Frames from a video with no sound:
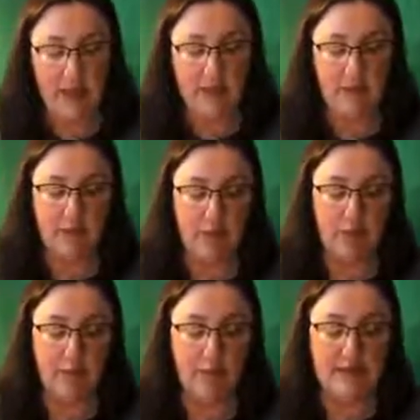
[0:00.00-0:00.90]
And then when
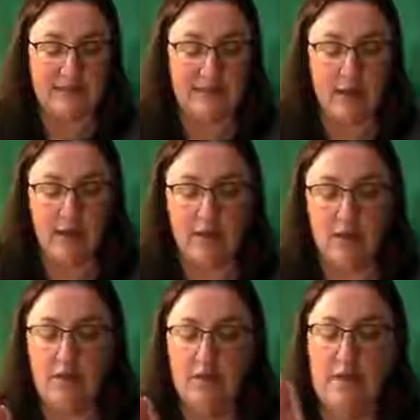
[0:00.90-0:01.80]
you're pressing on
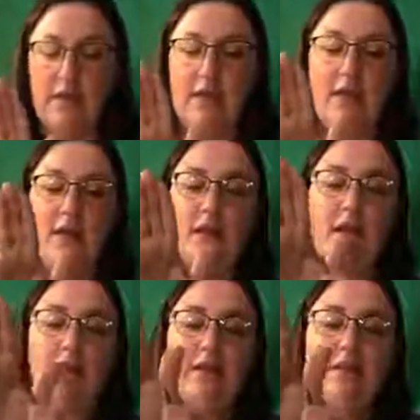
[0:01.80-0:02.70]
it and using it,
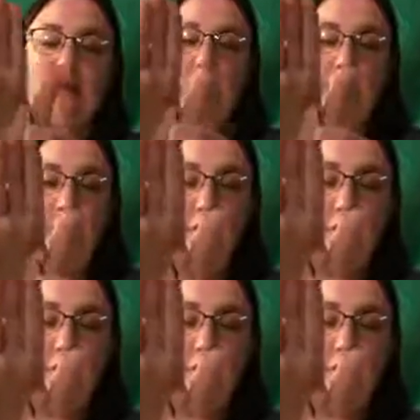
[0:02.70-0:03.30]
someone